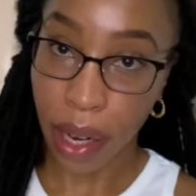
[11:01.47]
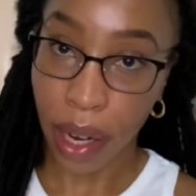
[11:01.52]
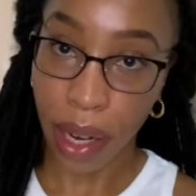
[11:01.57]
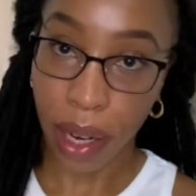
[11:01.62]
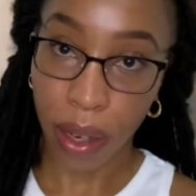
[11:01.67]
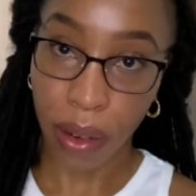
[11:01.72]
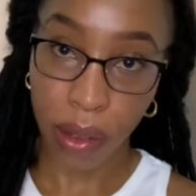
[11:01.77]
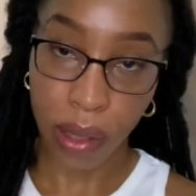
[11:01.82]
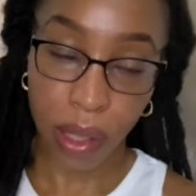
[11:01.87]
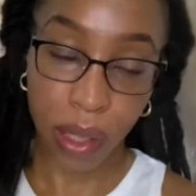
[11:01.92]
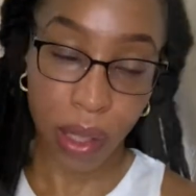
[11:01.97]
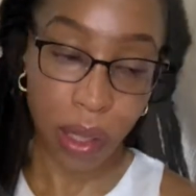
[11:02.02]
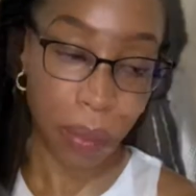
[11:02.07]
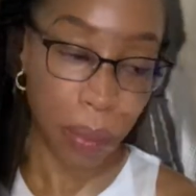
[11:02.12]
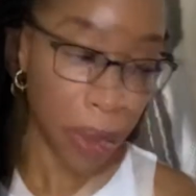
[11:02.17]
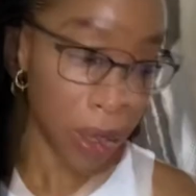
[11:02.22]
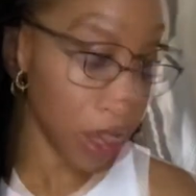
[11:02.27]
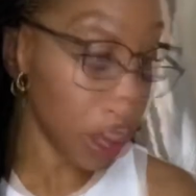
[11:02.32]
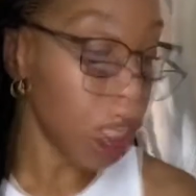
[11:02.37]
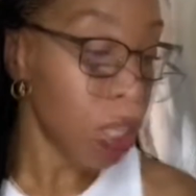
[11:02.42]
I lost the
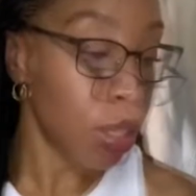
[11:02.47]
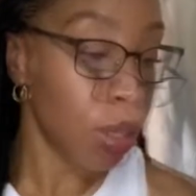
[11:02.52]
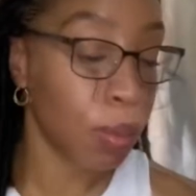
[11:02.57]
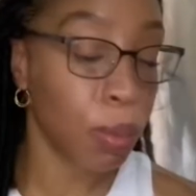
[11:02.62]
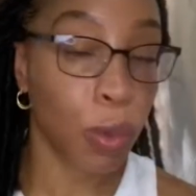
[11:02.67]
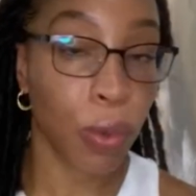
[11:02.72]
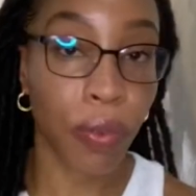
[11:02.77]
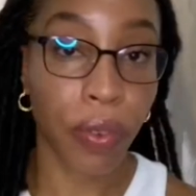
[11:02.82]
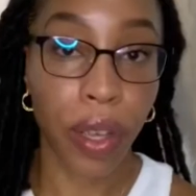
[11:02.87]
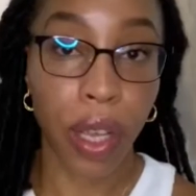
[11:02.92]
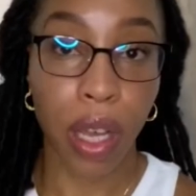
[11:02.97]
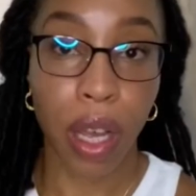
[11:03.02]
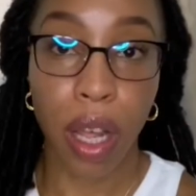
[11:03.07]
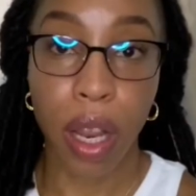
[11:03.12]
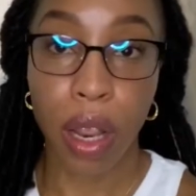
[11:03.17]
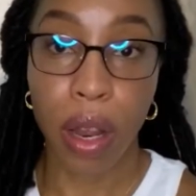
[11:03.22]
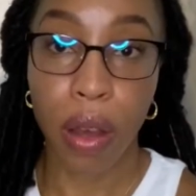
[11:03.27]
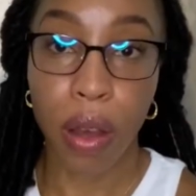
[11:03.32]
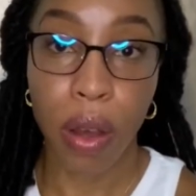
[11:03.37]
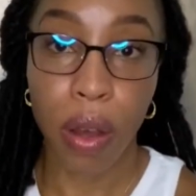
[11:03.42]
bill so moving
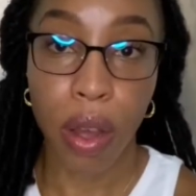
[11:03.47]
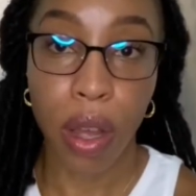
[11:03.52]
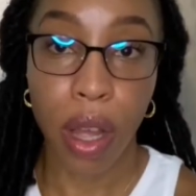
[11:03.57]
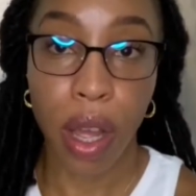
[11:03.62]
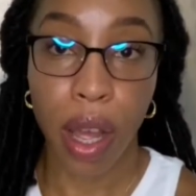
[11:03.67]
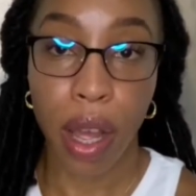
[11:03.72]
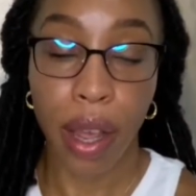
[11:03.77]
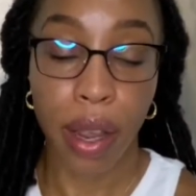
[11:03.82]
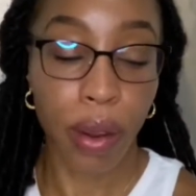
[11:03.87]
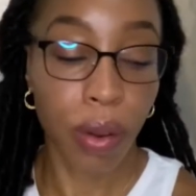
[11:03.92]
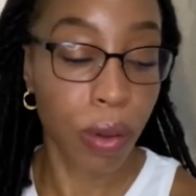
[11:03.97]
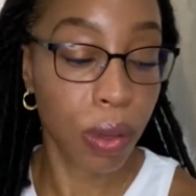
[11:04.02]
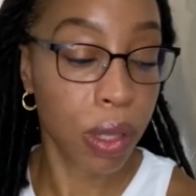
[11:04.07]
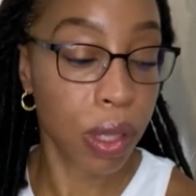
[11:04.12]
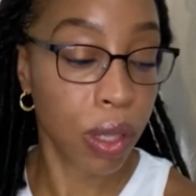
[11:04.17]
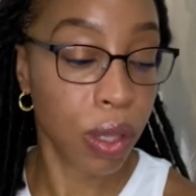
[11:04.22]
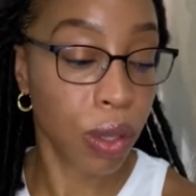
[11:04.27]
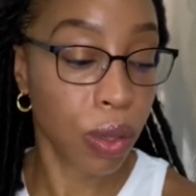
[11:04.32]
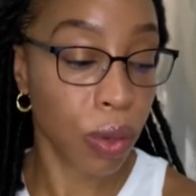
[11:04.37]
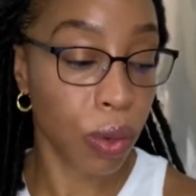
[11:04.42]
along I
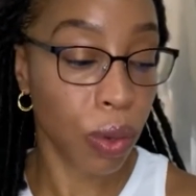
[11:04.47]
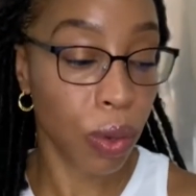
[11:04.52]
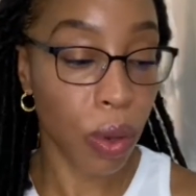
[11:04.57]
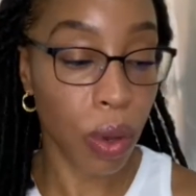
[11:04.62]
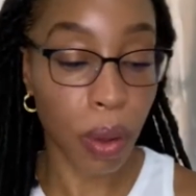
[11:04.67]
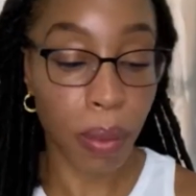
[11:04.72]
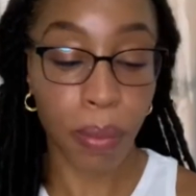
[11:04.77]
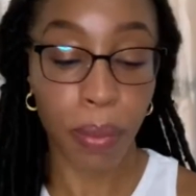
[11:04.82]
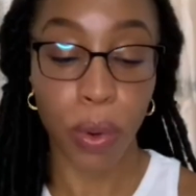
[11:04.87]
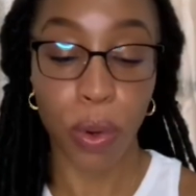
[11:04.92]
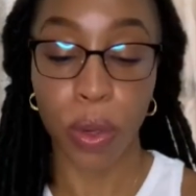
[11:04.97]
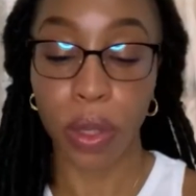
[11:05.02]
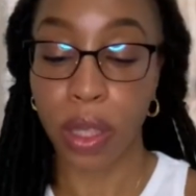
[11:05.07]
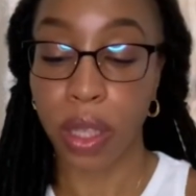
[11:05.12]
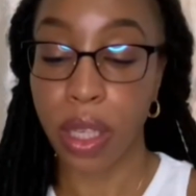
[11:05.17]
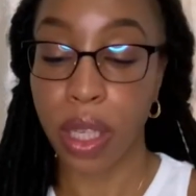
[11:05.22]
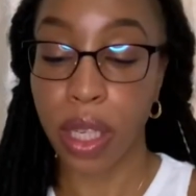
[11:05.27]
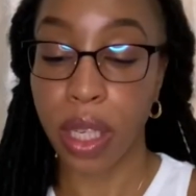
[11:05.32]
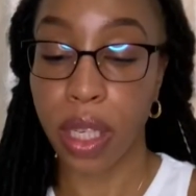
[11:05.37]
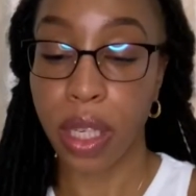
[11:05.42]
also bought
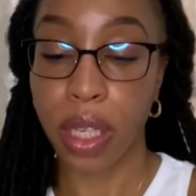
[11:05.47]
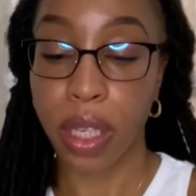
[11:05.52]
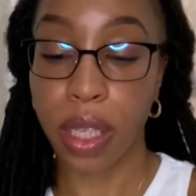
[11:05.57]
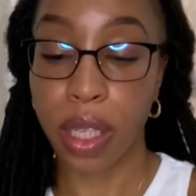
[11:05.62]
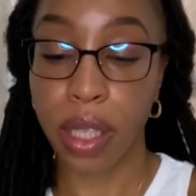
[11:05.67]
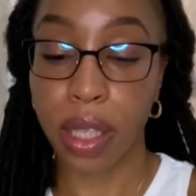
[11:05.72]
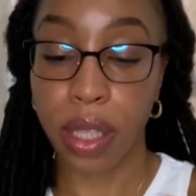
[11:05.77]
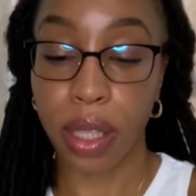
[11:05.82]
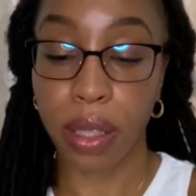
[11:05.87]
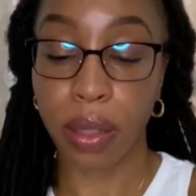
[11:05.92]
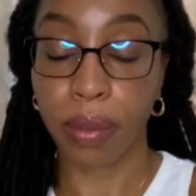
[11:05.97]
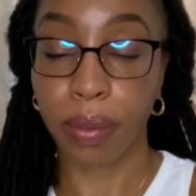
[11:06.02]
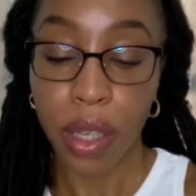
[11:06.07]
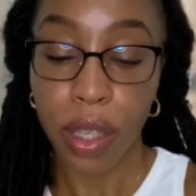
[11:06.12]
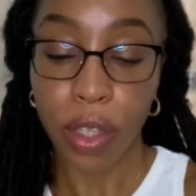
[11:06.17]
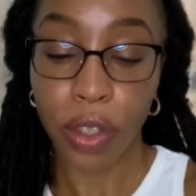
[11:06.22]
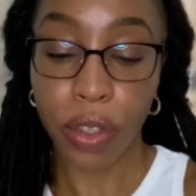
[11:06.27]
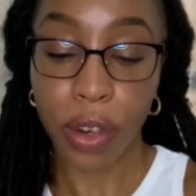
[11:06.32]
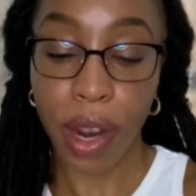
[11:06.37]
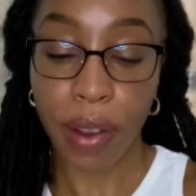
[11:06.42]
these
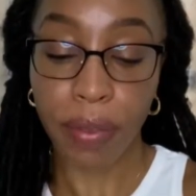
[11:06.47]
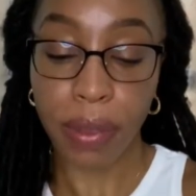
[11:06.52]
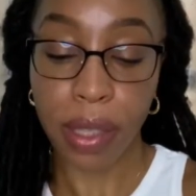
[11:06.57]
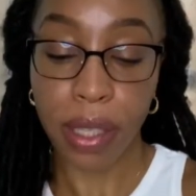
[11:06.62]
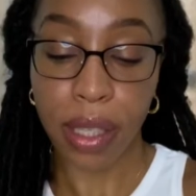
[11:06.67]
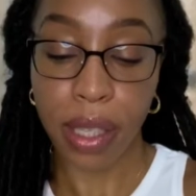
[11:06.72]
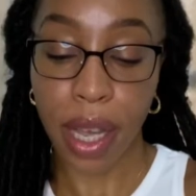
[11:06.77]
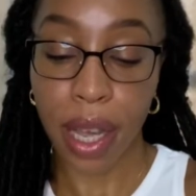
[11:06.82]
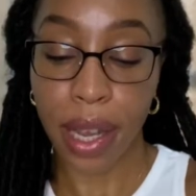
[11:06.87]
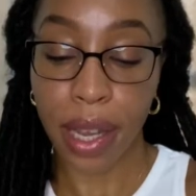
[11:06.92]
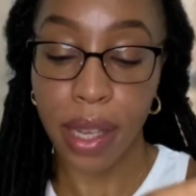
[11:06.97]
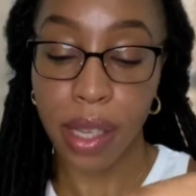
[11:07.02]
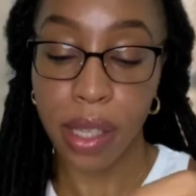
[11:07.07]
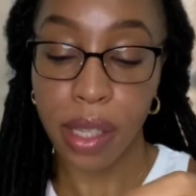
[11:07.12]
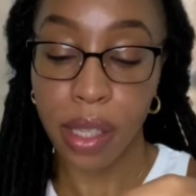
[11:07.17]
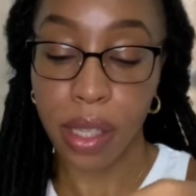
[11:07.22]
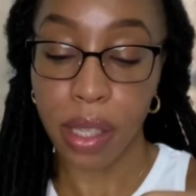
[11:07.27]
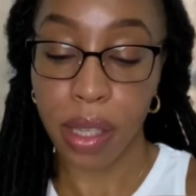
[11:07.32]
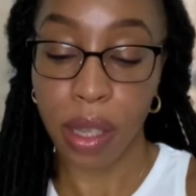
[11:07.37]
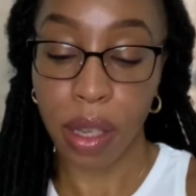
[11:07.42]
travel size